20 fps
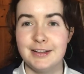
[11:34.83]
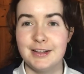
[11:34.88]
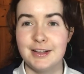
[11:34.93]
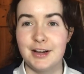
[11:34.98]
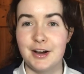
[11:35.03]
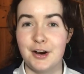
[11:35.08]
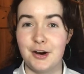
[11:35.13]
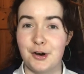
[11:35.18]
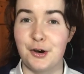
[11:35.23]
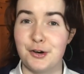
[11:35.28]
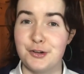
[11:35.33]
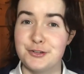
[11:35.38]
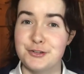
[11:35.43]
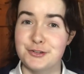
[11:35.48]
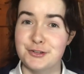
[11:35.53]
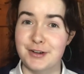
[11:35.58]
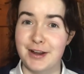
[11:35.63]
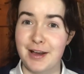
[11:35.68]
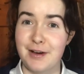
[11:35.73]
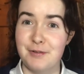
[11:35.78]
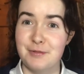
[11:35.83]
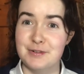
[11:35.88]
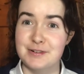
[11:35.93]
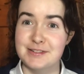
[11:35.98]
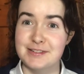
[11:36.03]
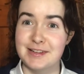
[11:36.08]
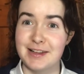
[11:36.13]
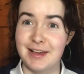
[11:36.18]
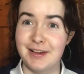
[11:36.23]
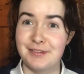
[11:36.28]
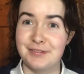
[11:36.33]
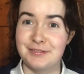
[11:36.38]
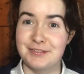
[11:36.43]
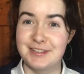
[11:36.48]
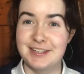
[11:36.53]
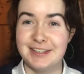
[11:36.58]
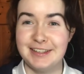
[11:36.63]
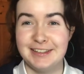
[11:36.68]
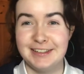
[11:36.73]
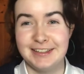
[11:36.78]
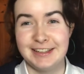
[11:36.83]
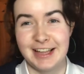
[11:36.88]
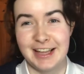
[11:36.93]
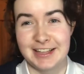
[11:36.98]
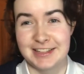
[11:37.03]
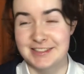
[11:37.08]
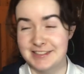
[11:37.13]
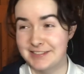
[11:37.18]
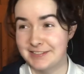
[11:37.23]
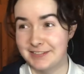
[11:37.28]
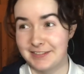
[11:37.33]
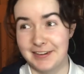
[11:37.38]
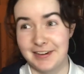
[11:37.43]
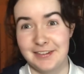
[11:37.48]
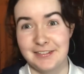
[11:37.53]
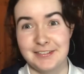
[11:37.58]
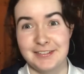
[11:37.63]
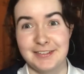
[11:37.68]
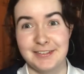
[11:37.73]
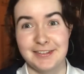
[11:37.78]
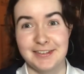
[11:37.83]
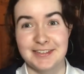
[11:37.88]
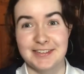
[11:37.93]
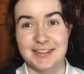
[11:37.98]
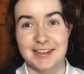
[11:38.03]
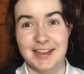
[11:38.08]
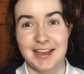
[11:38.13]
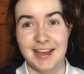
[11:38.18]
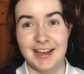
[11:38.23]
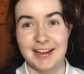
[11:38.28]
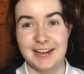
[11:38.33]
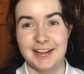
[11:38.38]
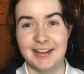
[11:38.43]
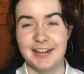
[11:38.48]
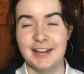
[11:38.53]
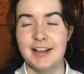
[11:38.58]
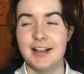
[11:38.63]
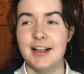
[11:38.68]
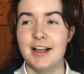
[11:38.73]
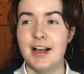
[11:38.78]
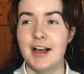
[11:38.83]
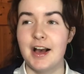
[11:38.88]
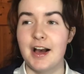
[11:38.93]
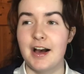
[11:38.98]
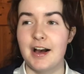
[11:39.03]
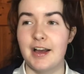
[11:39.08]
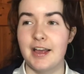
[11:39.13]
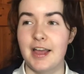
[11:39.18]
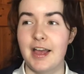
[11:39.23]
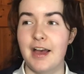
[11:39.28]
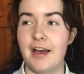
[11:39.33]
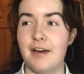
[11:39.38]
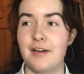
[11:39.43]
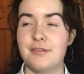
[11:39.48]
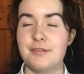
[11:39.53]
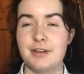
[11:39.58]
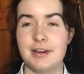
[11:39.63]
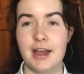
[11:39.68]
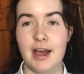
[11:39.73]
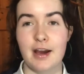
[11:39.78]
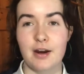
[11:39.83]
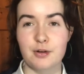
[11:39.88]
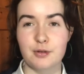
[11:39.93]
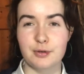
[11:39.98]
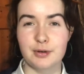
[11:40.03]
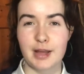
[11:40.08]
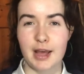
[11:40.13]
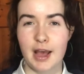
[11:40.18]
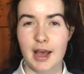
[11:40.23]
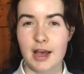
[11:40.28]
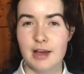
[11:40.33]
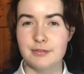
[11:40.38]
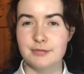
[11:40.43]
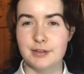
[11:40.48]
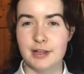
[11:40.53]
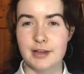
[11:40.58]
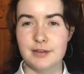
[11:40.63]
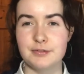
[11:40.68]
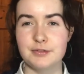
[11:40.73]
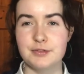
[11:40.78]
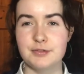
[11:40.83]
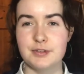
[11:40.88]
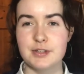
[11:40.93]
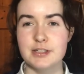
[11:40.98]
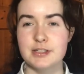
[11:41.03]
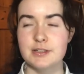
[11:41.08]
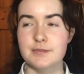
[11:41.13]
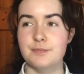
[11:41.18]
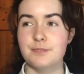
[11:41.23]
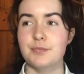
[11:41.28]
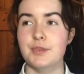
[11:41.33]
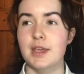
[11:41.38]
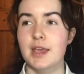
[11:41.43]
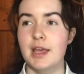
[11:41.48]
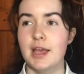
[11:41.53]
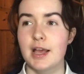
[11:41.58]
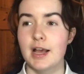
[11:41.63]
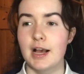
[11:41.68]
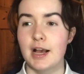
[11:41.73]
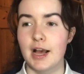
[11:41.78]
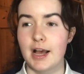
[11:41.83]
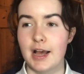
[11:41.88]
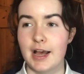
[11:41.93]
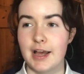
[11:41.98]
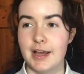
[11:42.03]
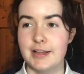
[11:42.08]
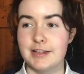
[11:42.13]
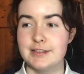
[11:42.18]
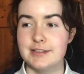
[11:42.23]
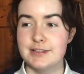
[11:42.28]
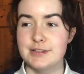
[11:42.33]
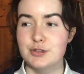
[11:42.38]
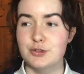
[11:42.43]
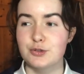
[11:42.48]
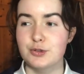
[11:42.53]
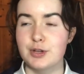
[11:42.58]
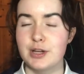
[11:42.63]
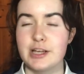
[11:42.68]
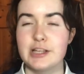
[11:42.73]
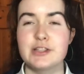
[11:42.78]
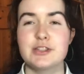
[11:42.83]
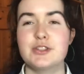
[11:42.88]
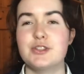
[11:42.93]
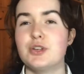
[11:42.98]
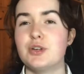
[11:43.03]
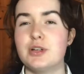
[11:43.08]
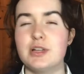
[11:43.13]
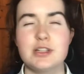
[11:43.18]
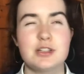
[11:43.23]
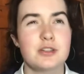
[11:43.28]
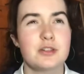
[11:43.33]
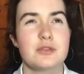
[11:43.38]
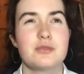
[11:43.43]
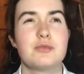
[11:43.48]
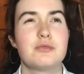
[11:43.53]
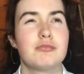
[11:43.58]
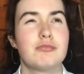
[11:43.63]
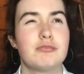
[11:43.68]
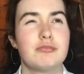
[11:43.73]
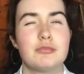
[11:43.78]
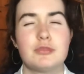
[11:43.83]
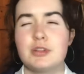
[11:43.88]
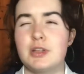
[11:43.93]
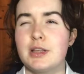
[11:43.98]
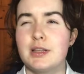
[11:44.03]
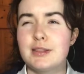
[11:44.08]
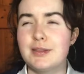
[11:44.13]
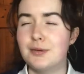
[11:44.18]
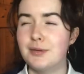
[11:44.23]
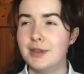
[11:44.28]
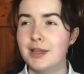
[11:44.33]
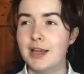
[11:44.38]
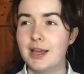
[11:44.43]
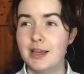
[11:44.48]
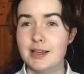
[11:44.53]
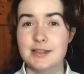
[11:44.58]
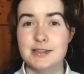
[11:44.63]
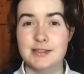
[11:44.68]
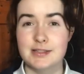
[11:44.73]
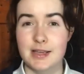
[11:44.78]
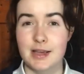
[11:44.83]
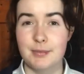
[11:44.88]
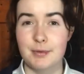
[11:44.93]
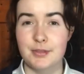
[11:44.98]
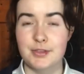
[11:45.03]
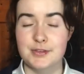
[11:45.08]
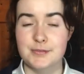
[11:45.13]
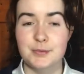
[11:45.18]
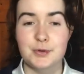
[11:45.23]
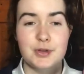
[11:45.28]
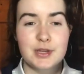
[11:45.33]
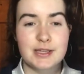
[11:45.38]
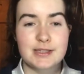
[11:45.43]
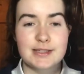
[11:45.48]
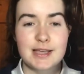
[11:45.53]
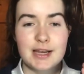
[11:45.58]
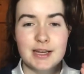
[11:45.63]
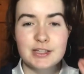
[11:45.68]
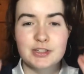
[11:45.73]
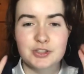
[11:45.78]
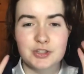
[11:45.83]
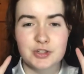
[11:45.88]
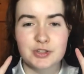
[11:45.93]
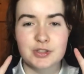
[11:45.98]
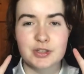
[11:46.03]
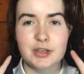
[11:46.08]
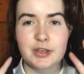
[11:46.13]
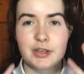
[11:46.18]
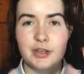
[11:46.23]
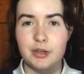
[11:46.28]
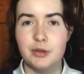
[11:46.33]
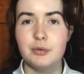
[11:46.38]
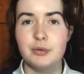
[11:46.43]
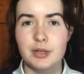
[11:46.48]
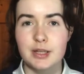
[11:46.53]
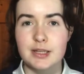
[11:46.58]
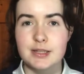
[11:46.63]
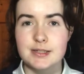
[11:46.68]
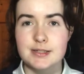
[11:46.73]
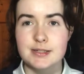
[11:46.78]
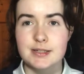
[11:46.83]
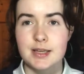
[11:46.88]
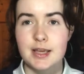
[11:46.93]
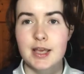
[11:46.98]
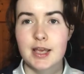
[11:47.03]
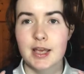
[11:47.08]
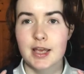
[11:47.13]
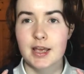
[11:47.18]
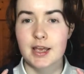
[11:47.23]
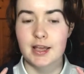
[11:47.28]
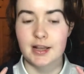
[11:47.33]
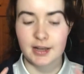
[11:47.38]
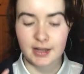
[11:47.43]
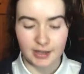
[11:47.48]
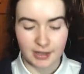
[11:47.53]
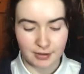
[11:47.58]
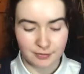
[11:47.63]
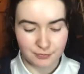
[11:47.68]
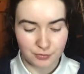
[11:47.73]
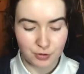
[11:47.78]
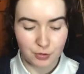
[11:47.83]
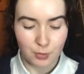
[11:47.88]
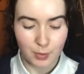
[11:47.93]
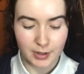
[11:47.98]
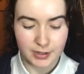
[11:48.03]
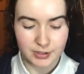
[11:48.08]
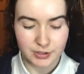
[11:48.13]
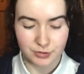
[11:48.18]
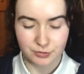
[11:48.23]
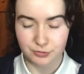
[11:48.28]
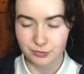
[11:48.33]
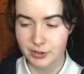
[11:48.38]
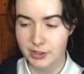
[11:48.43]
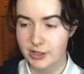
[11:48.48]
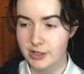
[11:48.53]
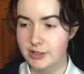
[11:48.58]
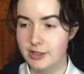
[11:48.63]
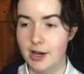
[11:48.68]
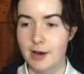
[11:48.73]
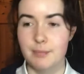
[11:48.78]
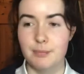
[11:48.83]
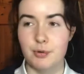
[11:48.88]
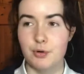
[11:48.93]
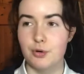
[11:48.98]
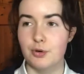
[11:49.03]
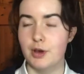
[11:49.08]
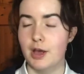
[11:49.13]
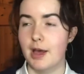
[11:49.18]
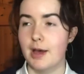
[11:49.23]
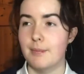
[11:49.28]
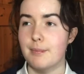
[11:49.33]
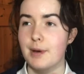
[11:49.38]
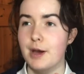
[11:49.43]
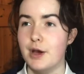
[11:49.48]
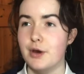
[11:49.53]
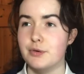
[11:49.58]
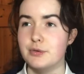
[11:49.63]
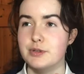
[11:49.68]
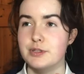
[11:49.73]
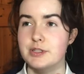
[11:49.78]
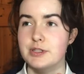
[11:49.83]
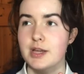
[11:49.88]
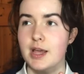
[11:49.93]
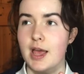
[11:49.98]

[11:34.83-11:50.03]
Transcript: 100 hours left. That's what I was going to say. I have an hour and a half left of it, and it's just, the only thing I can say about this book is that it's just cuteness. Like, if you want to read a book about,